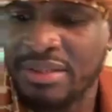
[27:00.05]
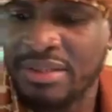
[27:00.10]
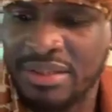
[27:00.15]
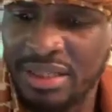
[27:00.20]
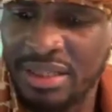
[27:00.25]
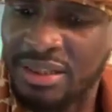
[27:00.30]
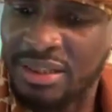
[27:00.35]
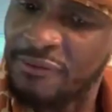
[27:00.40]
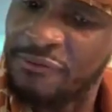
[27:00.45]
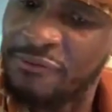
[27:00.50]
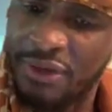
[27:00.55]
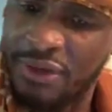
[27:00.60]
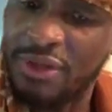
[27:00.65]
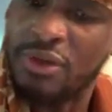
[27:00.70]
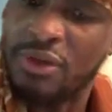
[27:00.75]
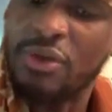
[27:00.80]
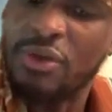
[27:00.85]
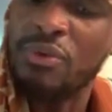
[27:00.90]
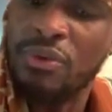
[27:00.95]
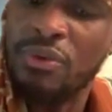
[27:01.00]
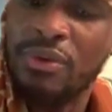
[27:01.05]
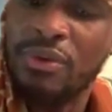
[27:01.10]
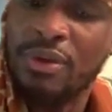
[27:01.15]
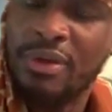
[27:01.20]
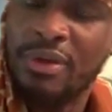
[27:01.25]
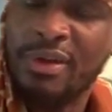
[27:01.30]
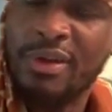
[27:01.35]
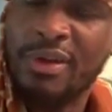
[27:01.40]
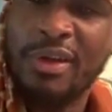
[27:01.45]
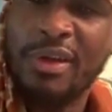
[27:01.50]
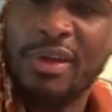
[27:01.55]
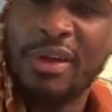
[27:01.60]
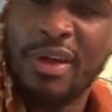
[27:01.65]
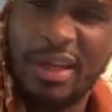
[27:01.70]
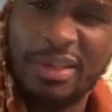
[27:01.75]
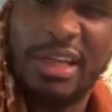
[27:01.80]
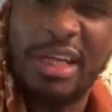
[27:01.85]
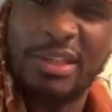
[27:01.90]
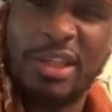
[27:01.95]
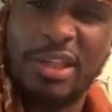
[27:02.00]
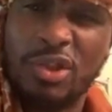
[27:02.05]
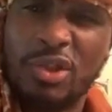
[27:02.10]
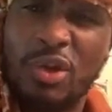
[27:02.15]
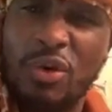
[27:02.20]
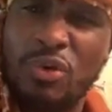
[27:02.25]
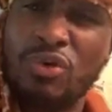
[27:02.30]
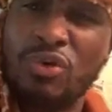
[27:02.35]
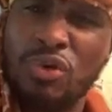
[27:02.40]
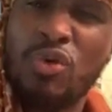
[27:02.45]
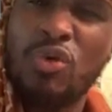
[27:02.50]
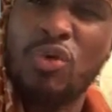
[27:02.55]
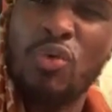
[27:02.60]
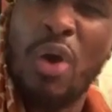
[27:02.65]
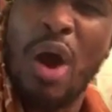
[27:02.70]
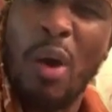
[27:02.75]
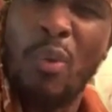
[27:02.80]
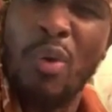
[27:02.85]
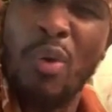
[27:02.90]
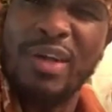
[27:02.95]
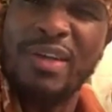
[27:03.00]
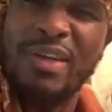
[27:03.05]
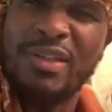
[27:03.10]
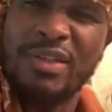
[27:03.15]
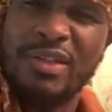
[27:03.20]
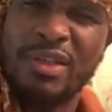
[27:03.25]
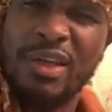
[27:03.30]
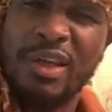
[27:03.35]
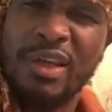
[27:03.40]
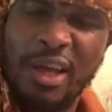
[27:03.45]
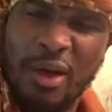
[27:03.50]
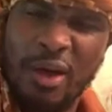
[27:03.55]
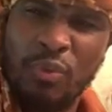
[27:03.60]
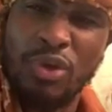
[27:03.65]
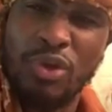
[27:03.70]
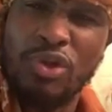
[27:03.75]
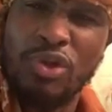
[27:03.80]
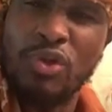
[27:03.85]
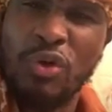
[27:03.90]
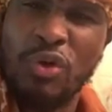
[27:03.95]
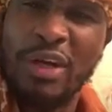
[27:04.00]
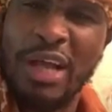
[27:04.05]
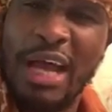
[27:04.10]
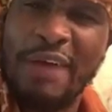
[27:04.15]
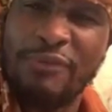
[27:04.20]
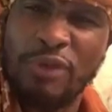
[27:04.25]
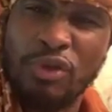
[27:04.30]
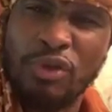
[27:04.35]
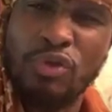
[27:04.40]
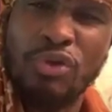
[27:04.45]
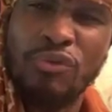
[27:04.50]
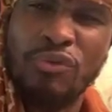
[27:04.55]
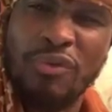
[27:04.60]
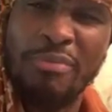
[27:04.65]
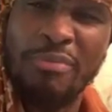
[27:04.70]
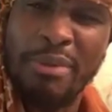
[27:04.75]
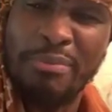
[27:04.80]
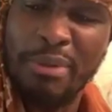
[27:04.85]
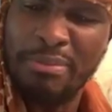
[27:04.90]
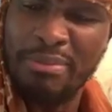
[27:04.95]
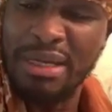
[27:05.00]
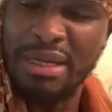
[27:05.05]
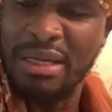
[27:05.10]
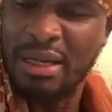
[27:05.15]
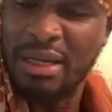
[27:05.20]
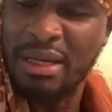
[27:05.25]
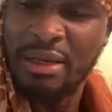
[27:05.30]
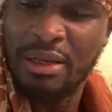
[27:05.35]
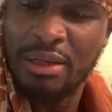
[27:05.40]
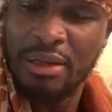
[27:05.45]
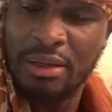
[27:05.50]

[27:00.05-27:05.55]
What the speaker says: them, does this offend you? Because I just told you who I was and what you're going to have to do to remember me?